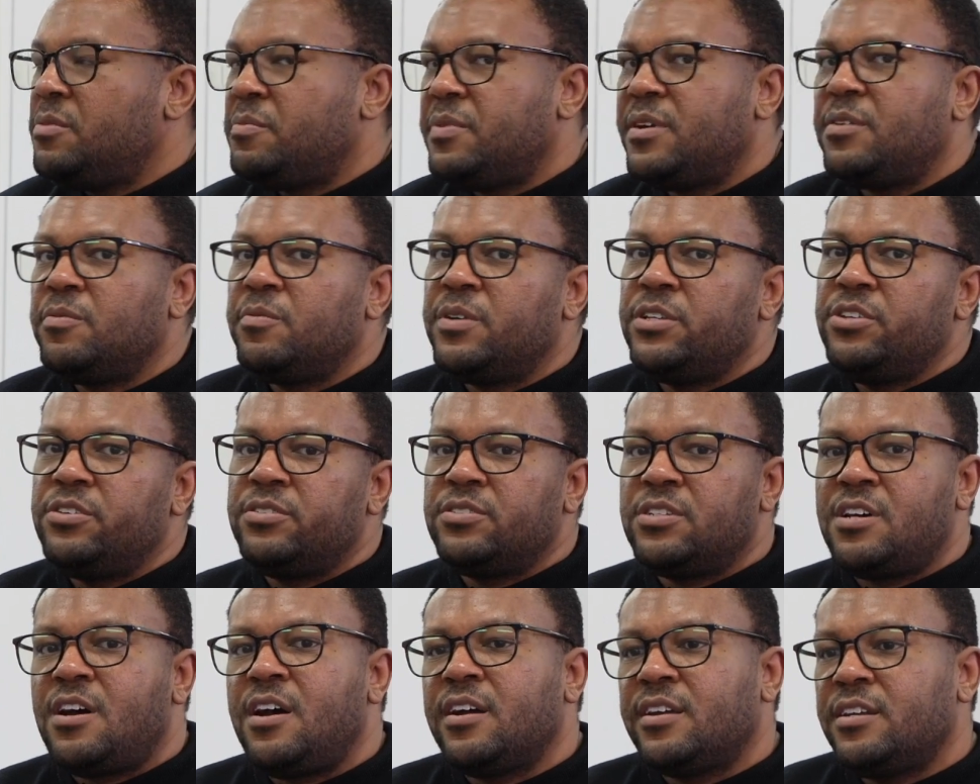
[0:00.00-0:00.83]
But when you're
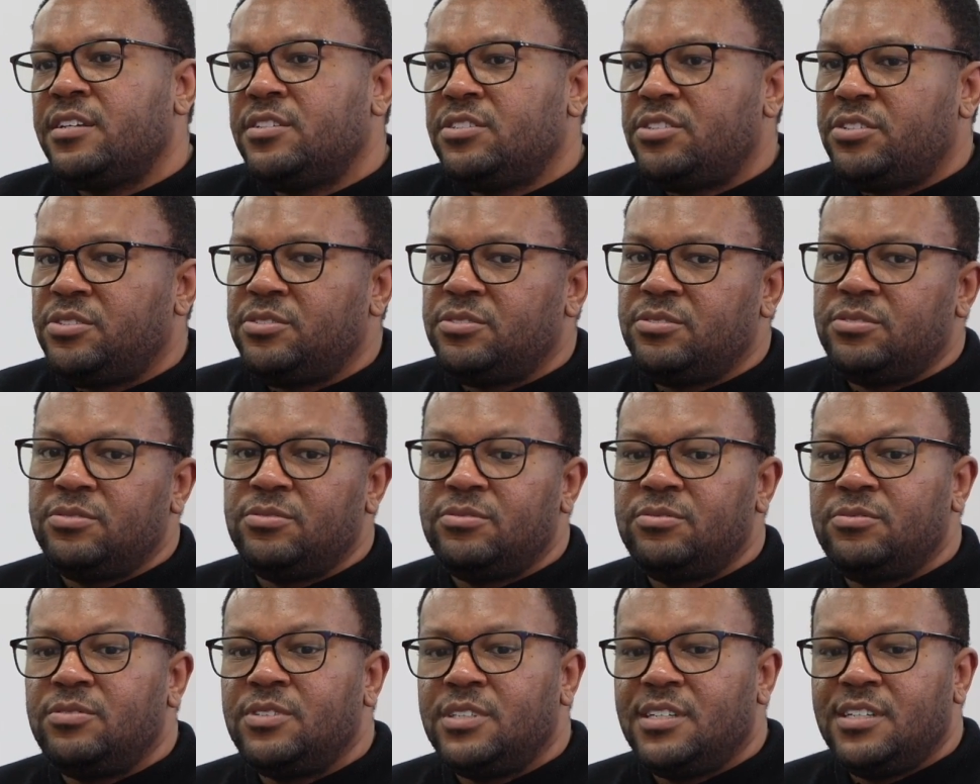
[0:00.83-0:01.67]
talking
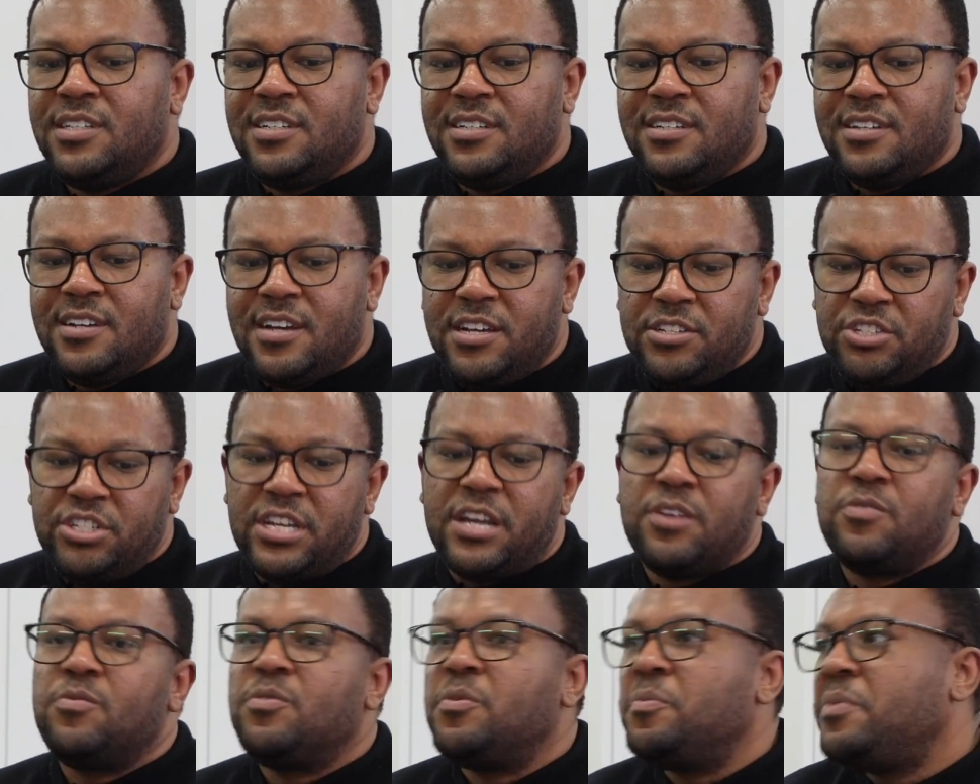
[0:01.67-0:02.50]
to a
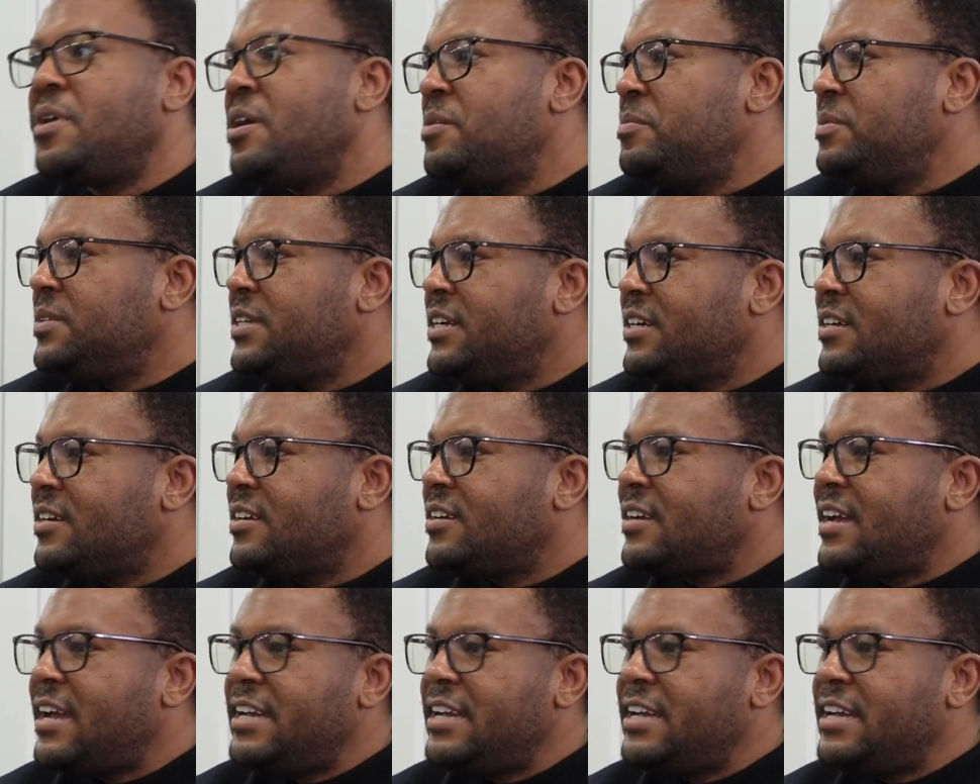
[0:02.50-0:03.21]
general public